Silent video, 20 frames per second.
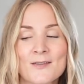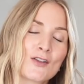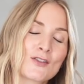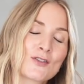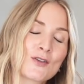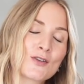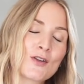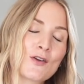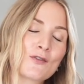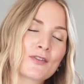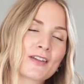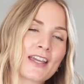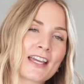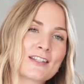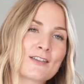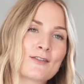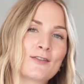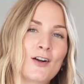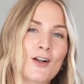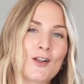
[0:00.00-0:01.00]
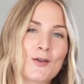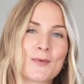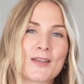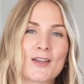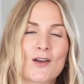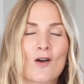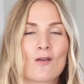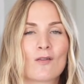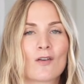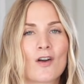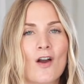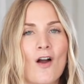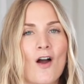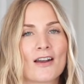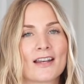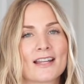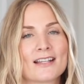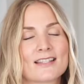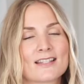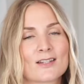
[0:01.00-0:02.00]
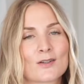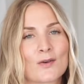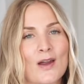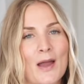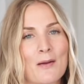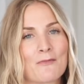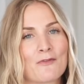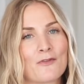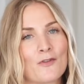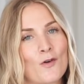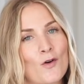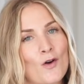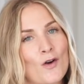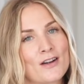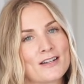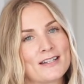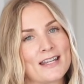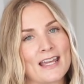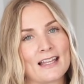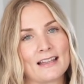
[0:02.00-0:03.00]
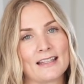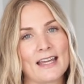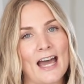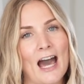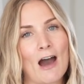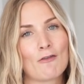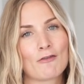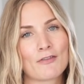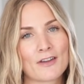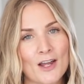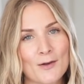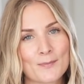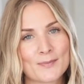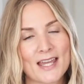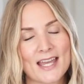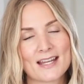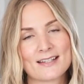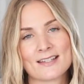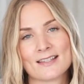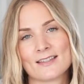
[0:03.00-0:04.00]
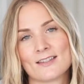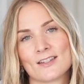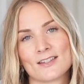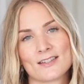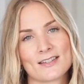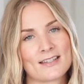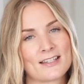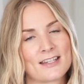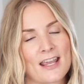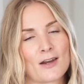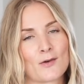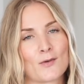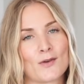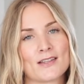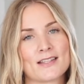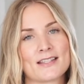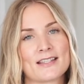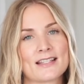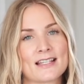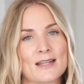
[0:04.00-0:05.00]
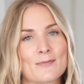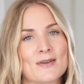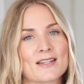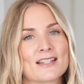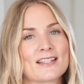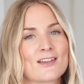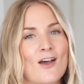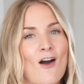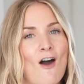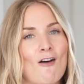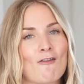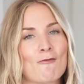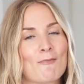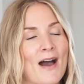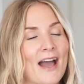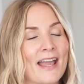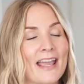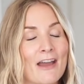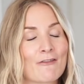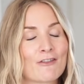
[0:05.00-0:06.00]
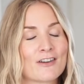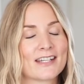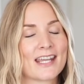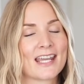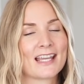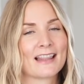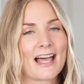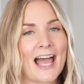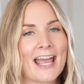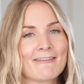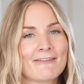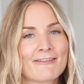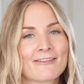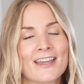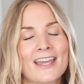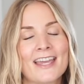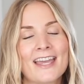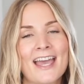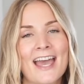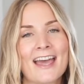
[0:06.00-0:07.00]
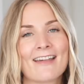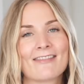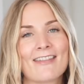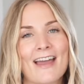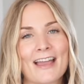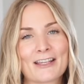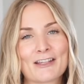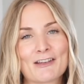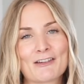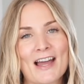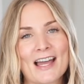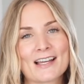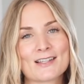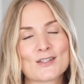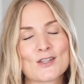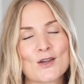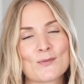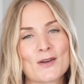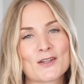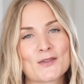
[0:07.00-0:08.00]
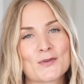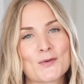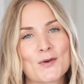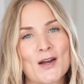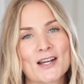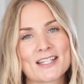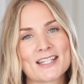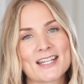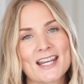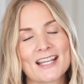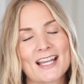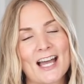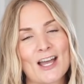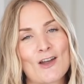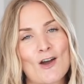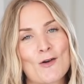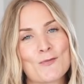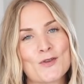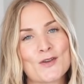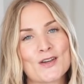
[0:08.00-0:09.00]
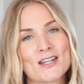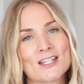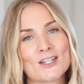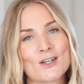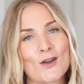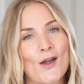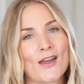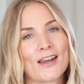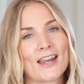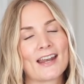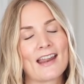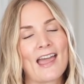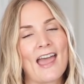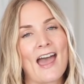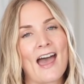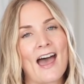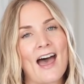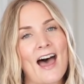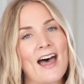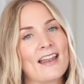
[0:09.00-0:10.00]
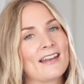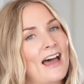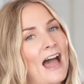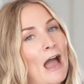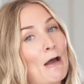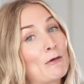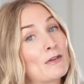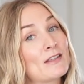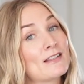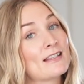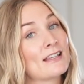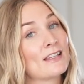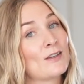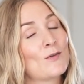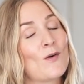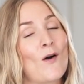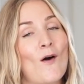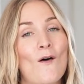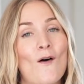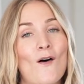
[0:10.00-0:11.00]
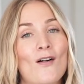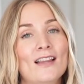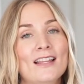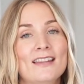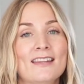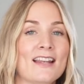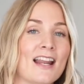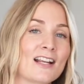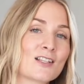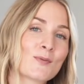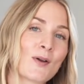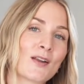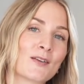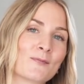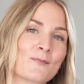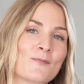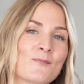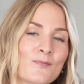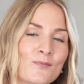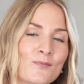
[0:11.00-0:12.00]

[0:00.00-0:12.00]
Also, don't forget to follow me over on Instagram for daily outfit updates and just general snippets of my everyday life. Thank you guys so much for watching, I hope you enjoyed it, and I will see you all in the next one.